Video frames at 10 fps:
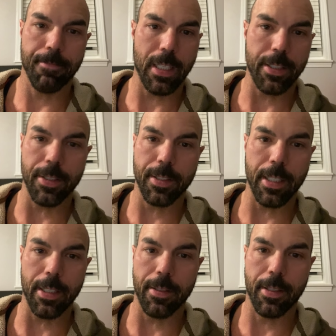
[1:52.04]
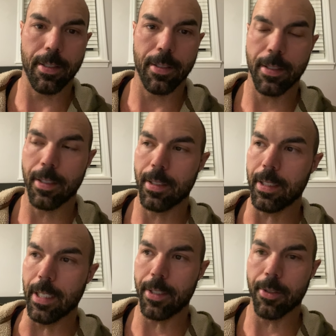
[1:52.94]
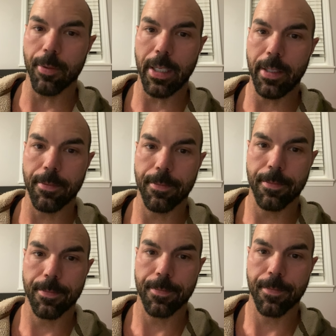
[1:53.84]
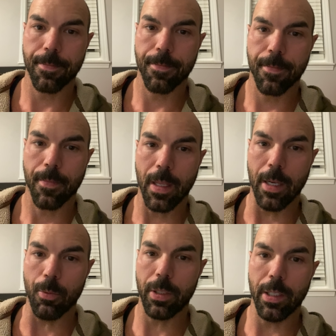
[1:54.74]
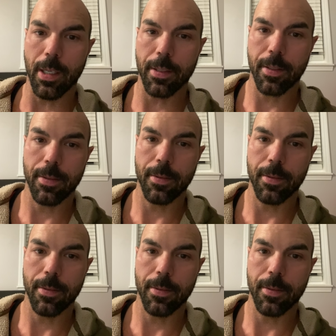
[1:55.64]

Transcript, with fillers: I just said, Yeah, you're right. I would not.